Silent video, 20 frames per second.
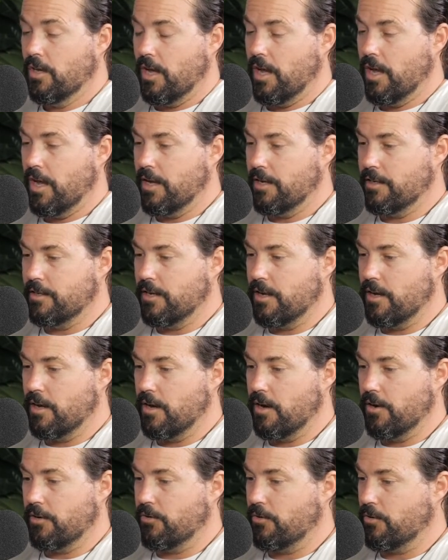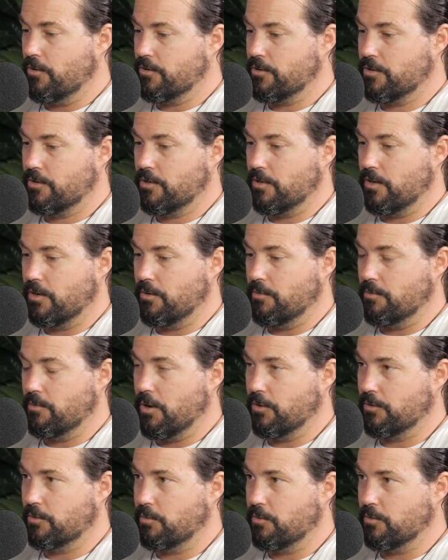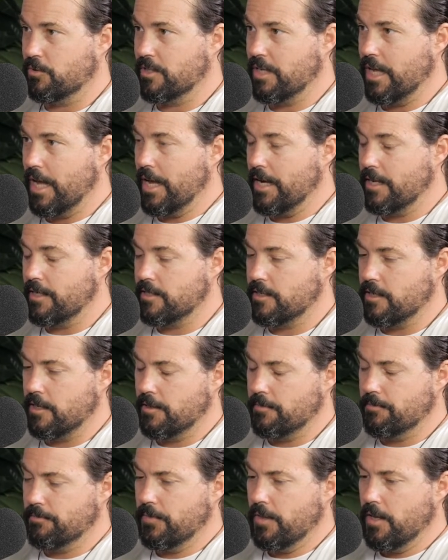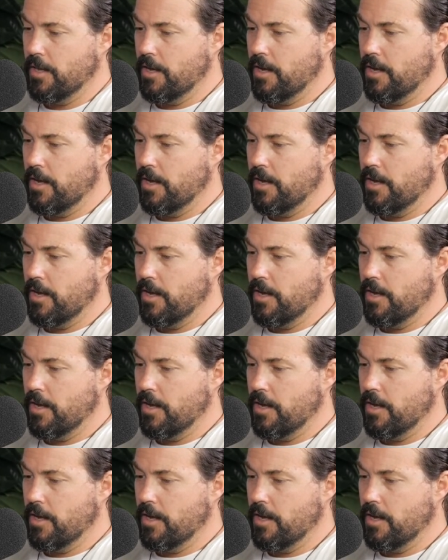and across multiple states, and